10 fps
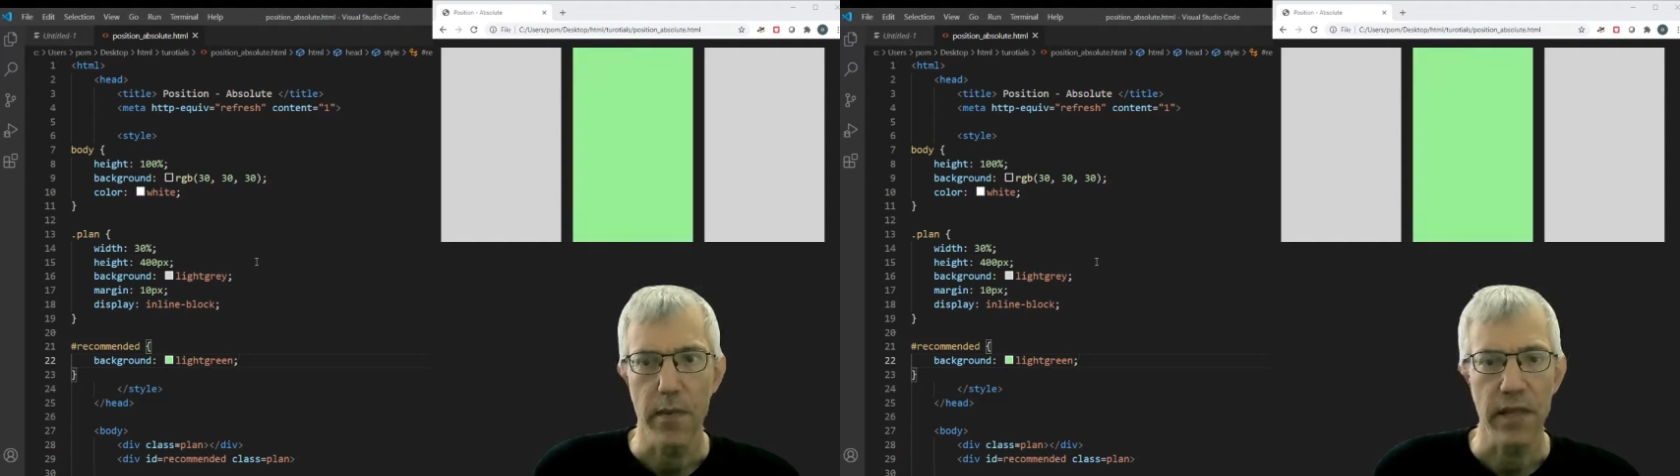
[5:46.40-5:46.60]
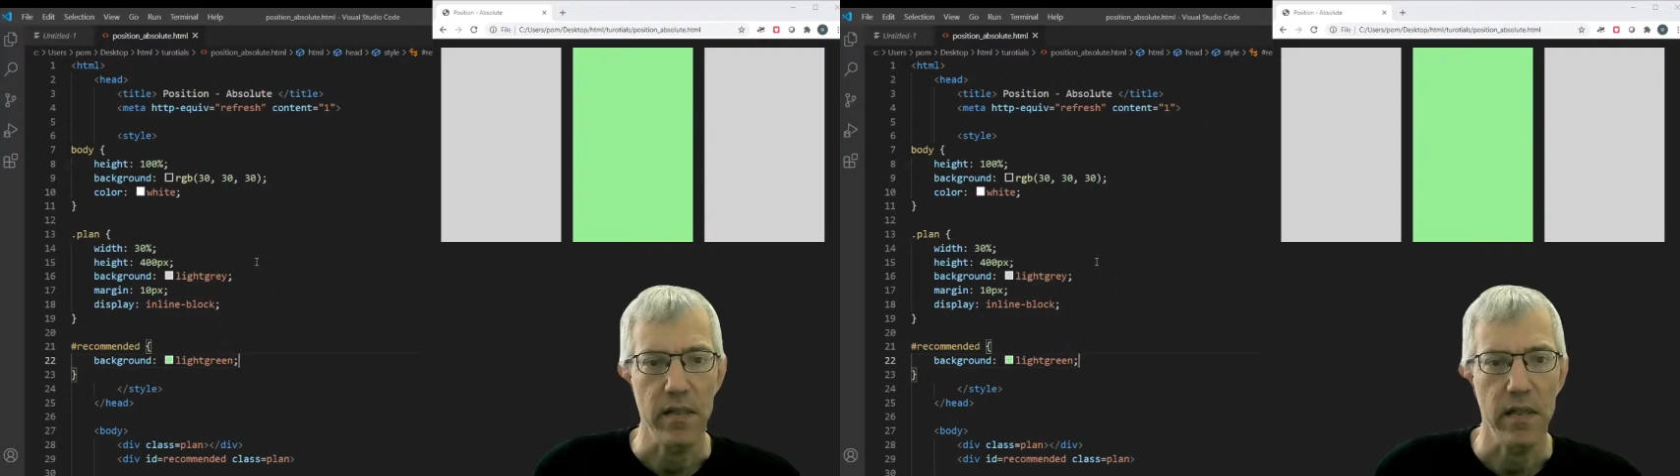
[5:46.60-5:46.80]

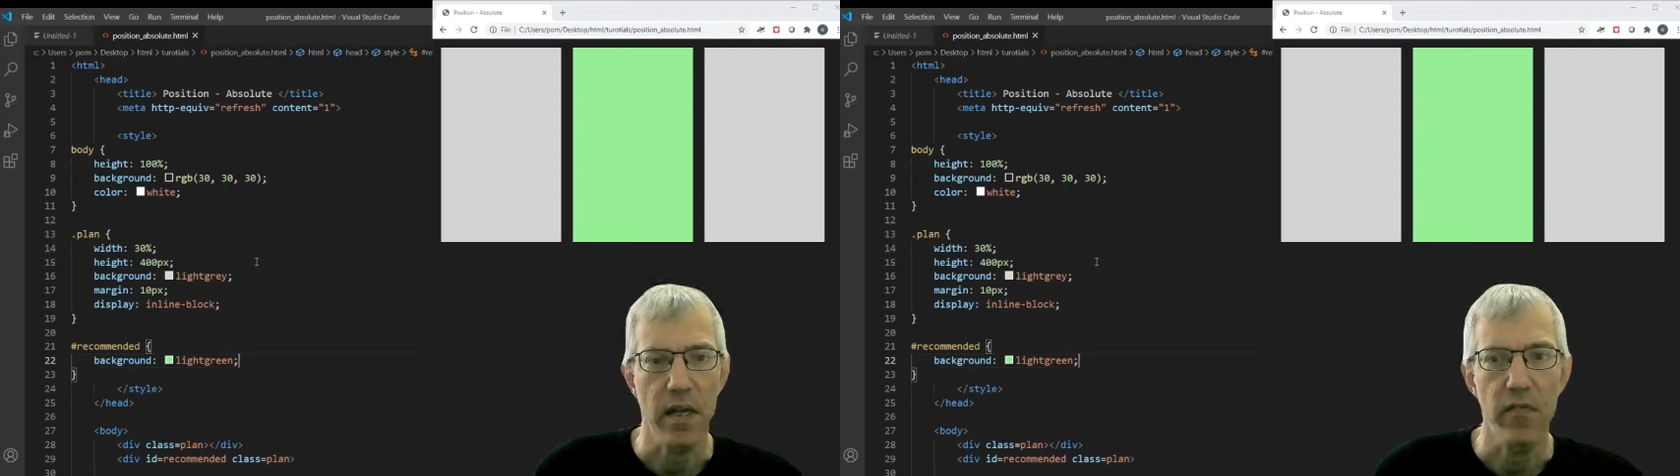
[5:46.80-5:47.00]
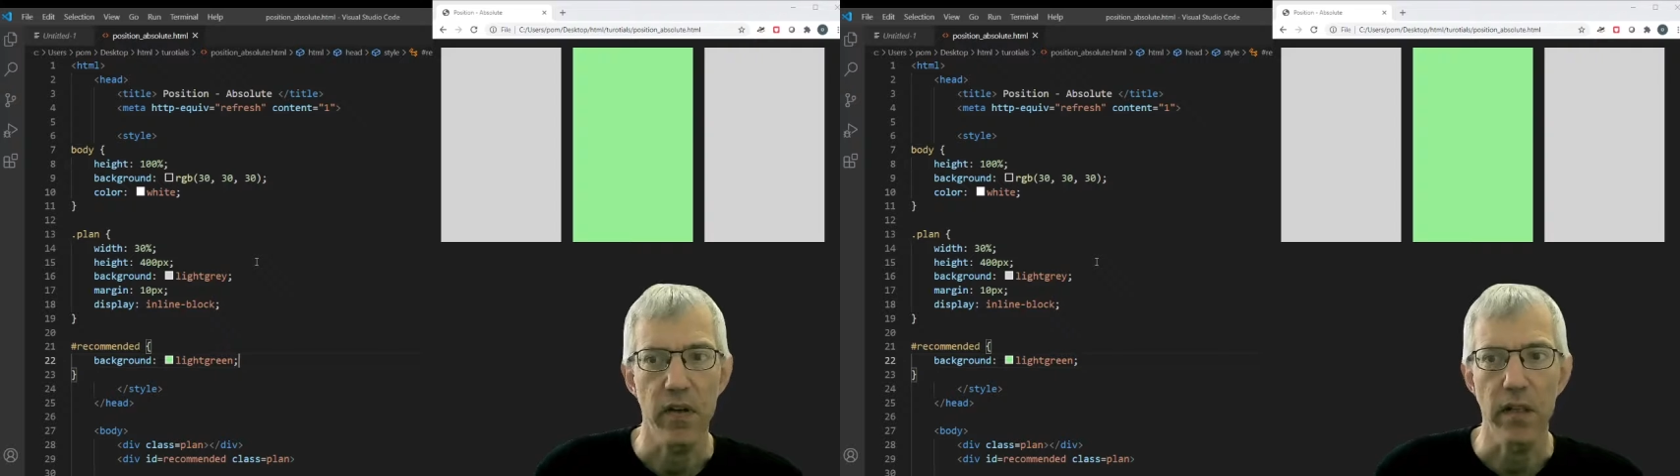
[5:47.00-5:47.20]
And make a
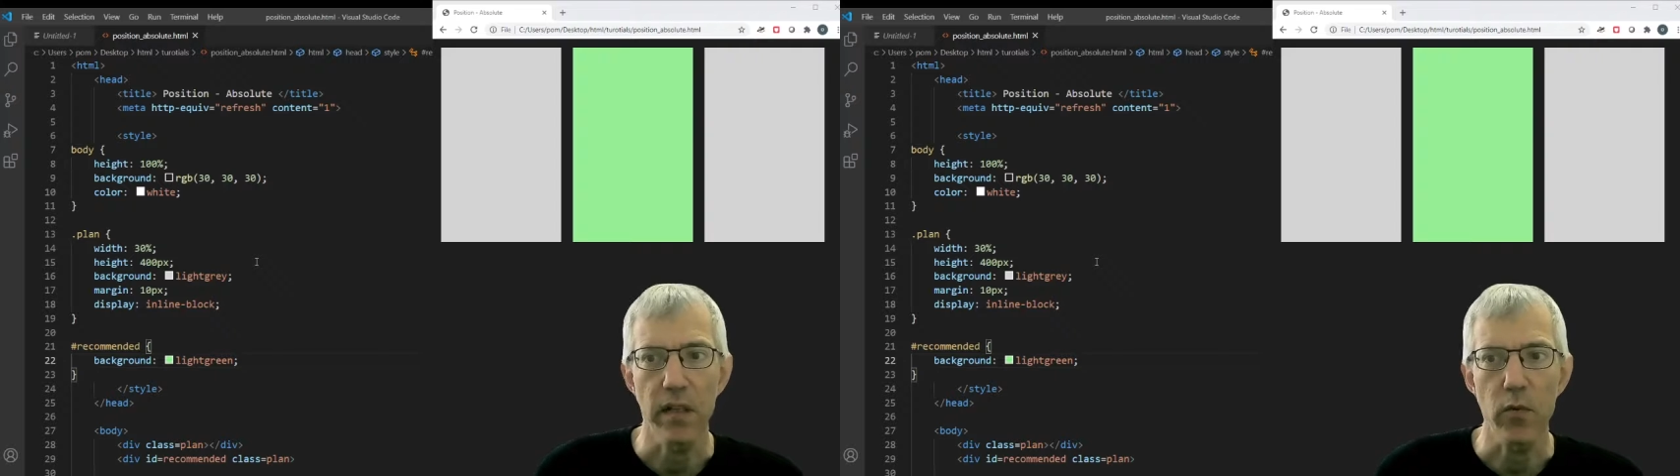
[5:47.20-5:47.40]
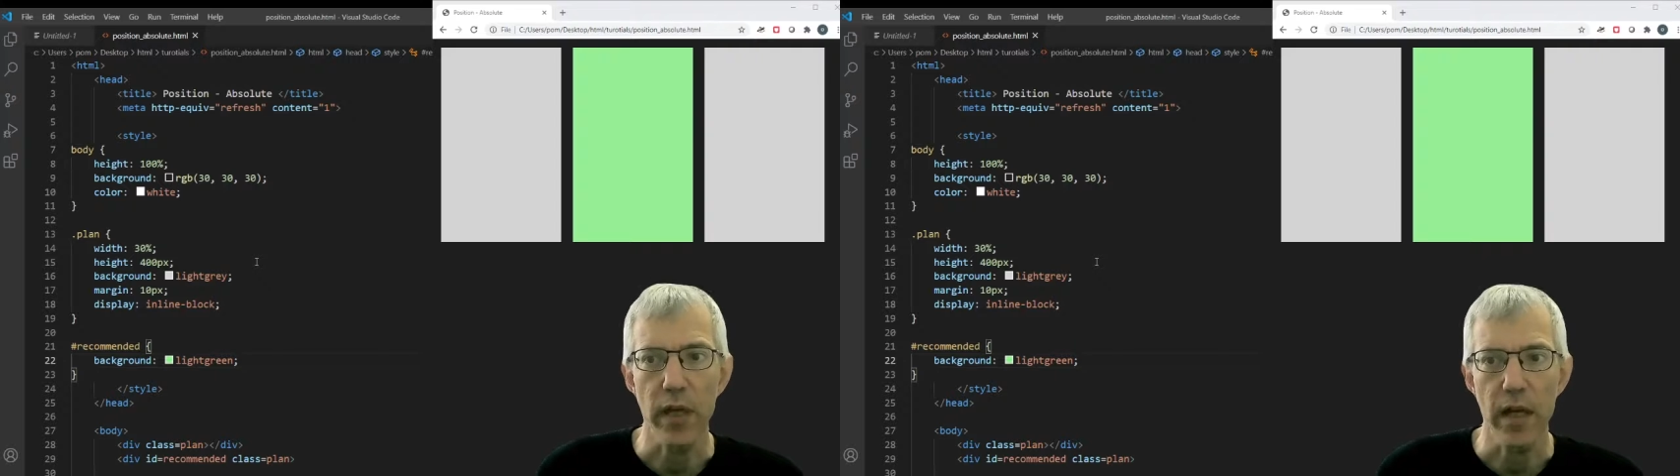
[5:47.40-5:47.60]
save, and
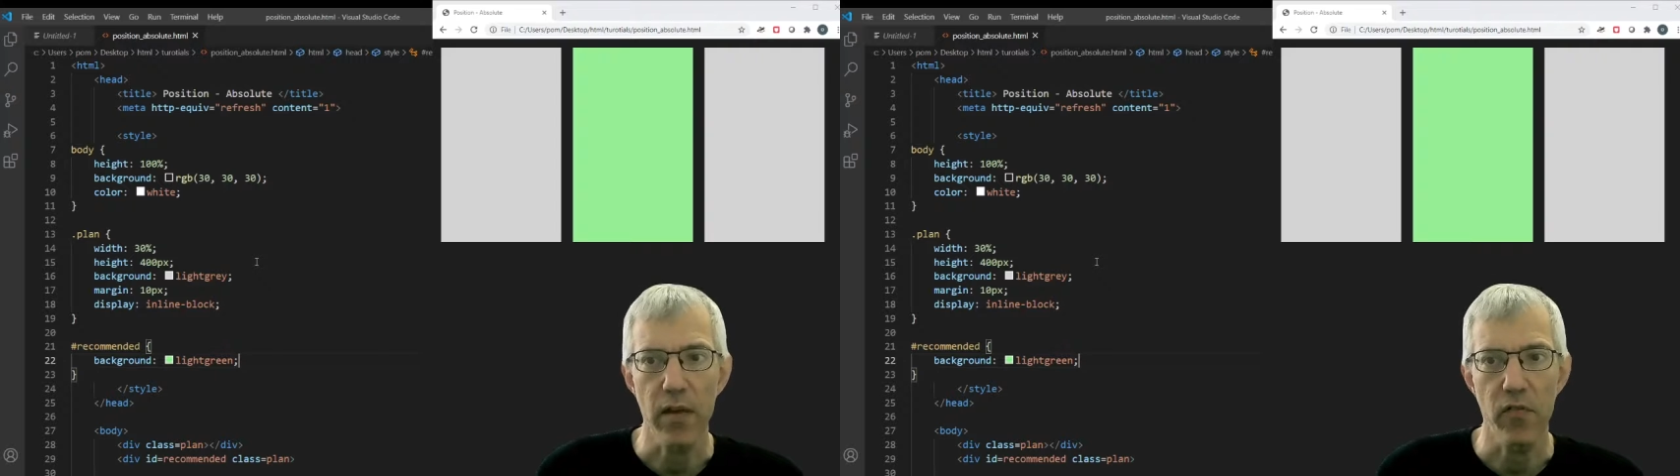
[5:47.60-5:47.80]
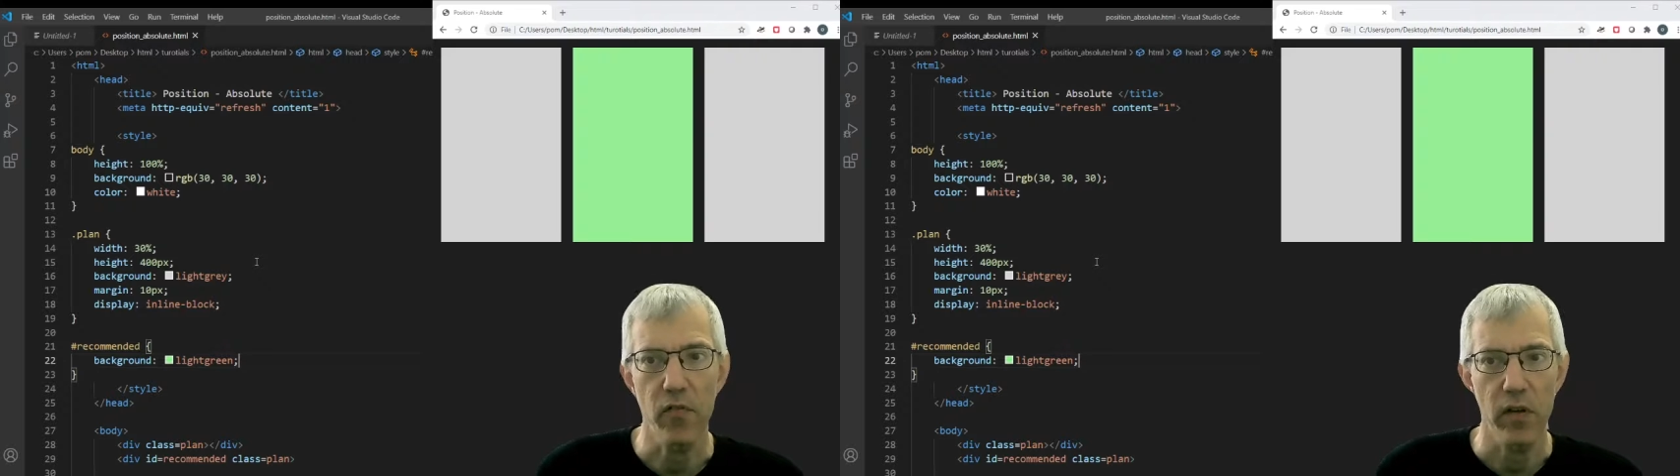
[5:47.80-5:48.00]
then we
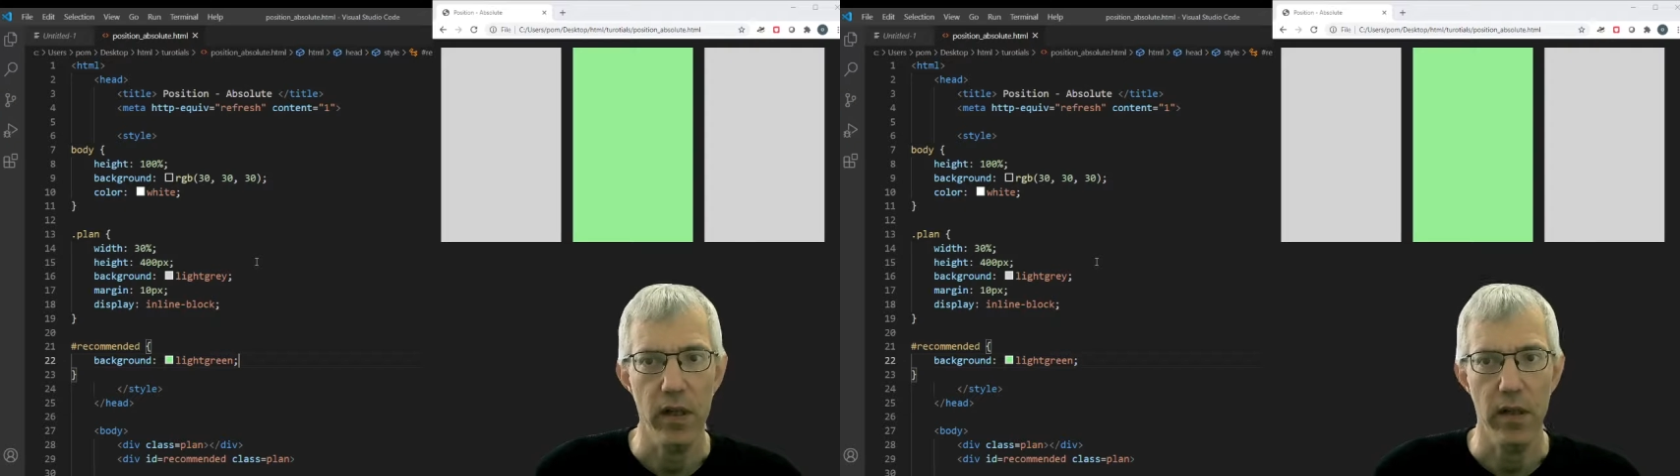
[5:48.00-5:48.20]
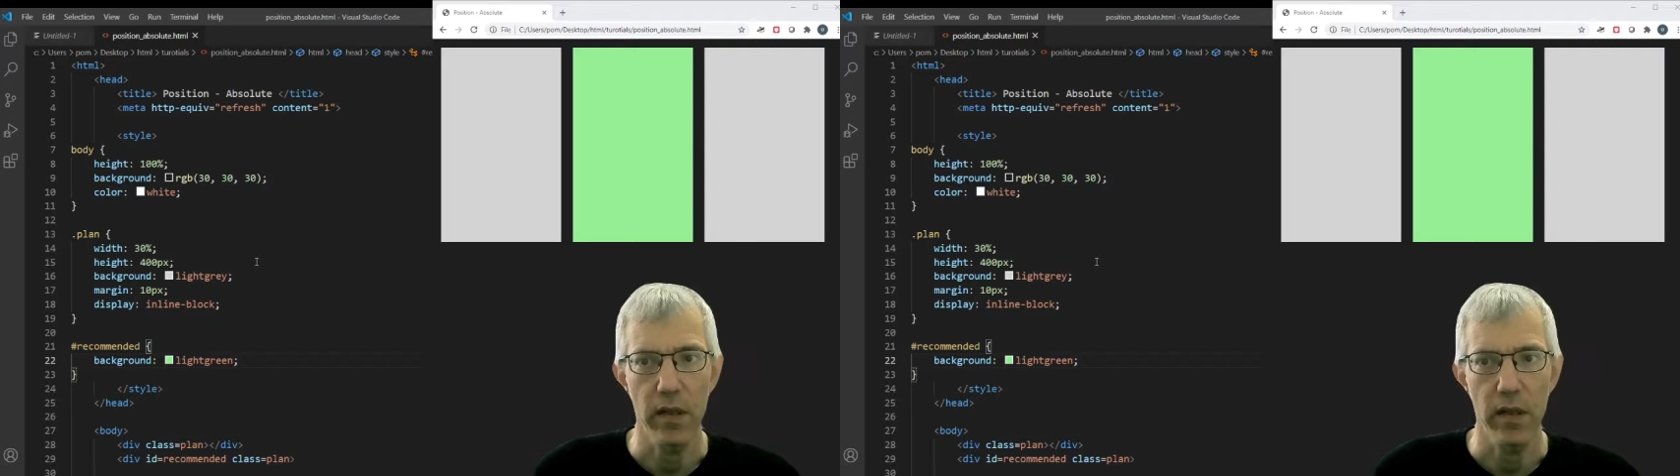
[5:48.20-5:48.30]
have